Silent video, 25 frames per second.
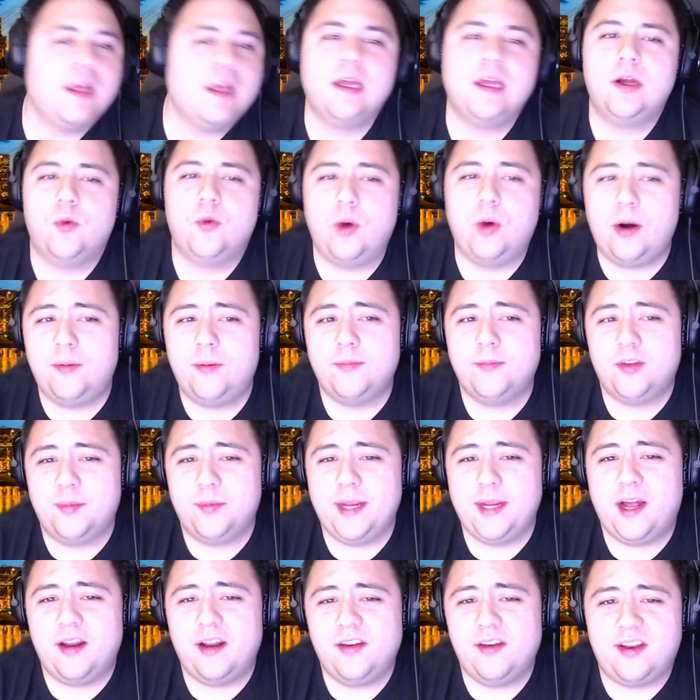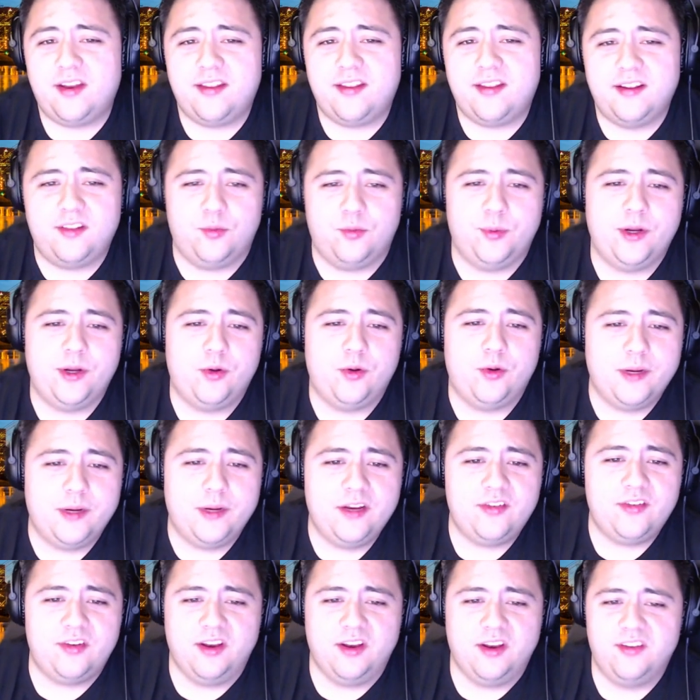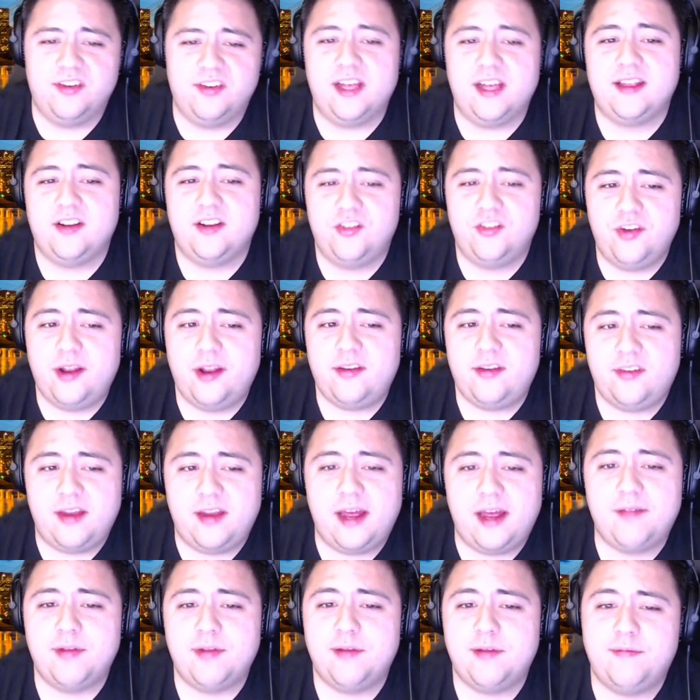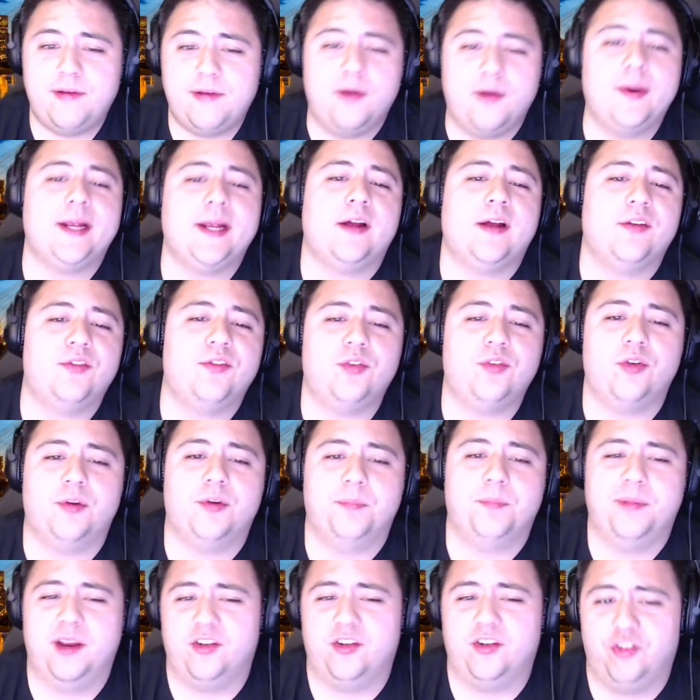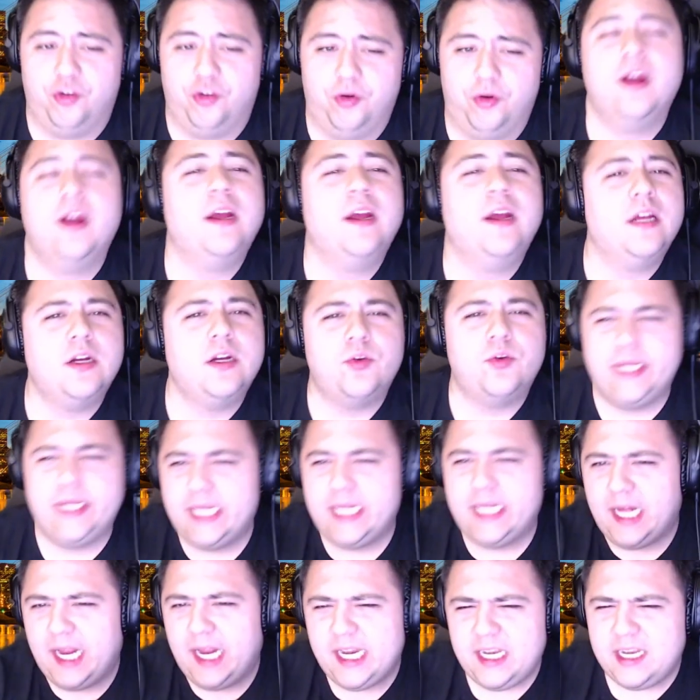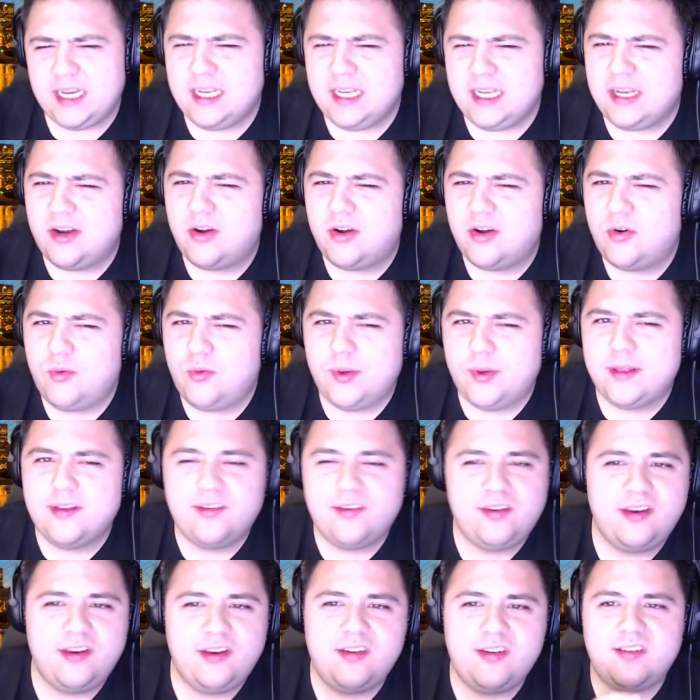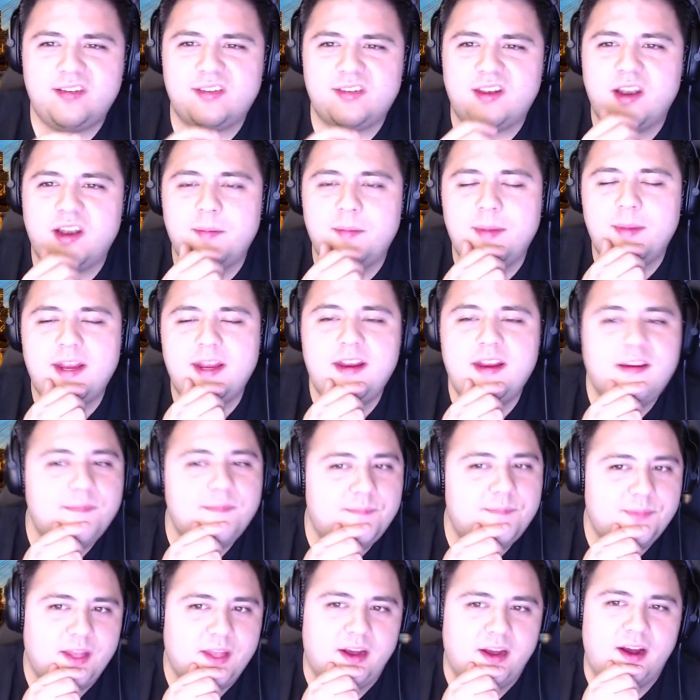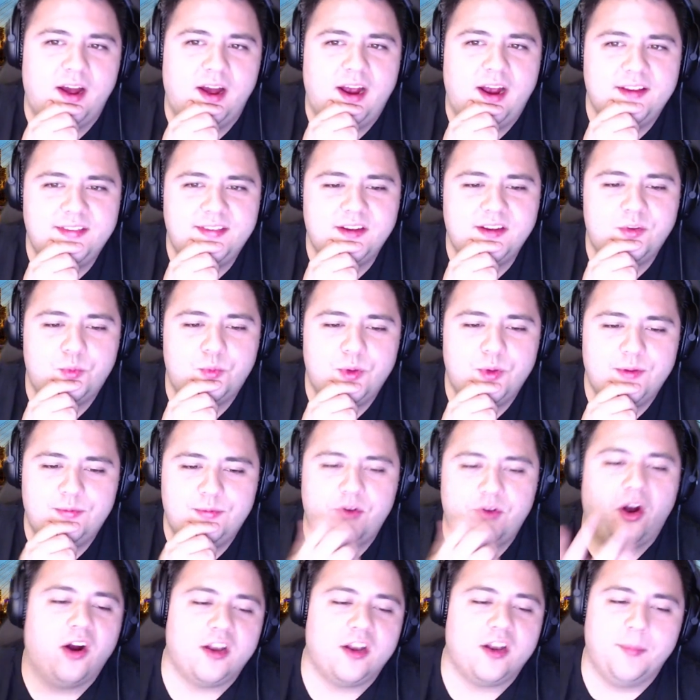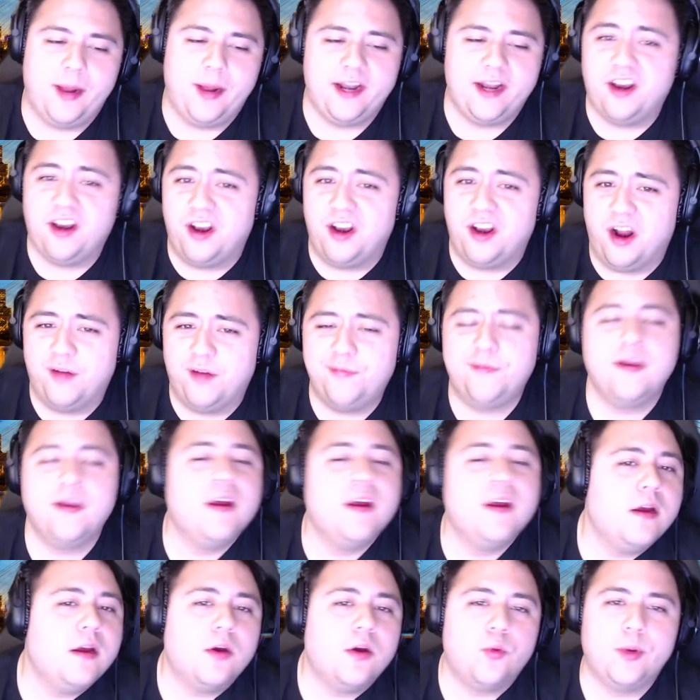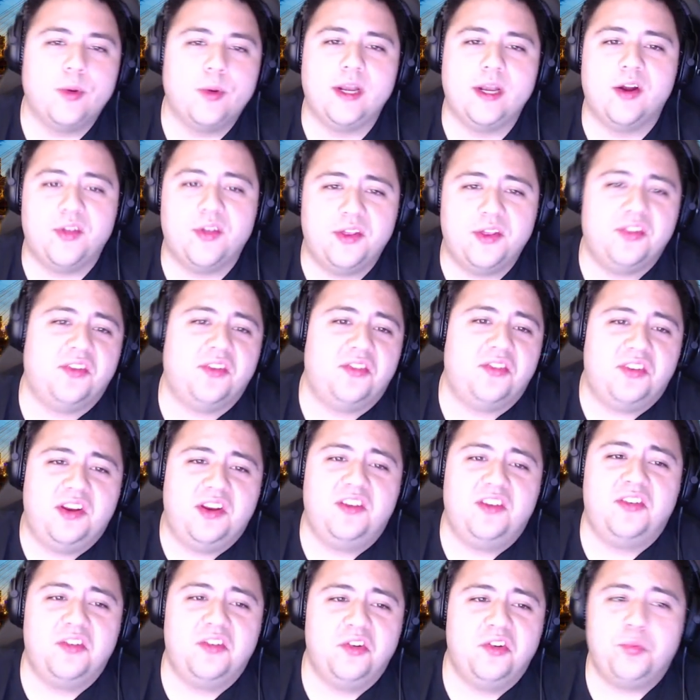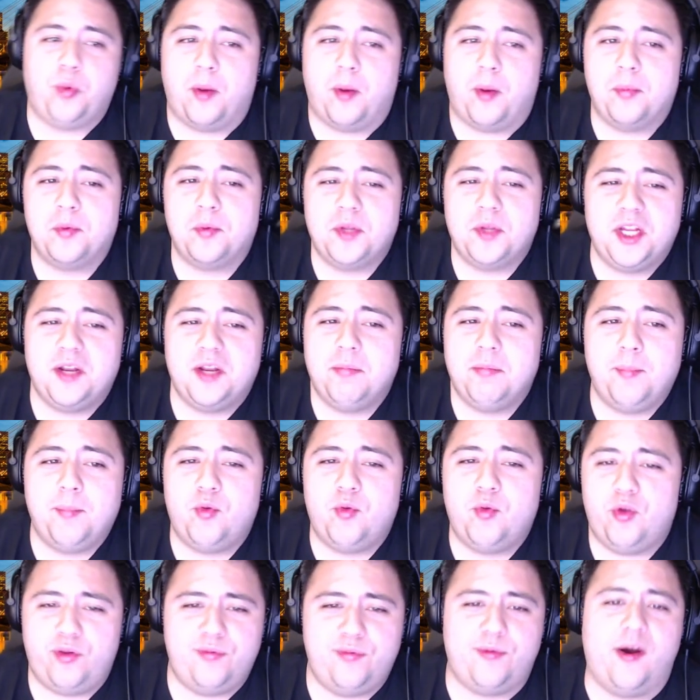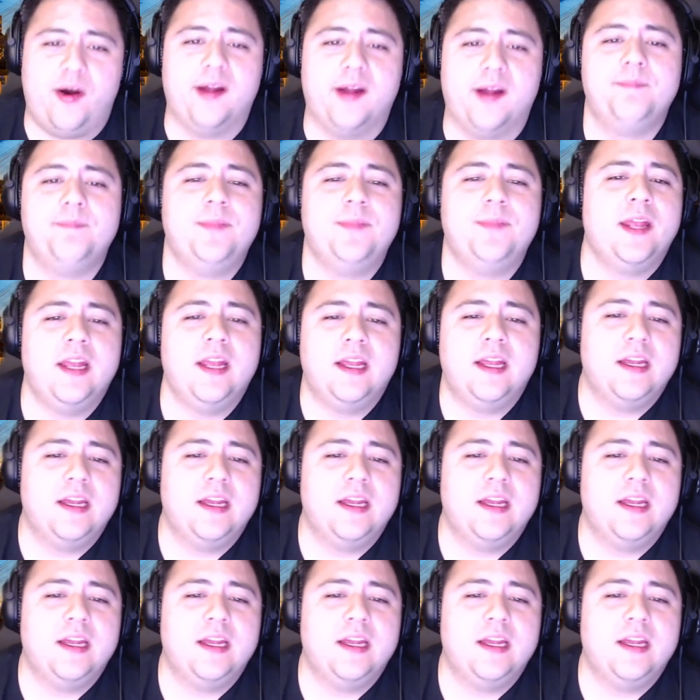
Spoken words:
Well, to be honest, I think the real reason is that the Jets have a very uncertain picture. We kind of know what the season's going to be. I think we've talked about it enough. We know that the season's probably going to be pretty fun.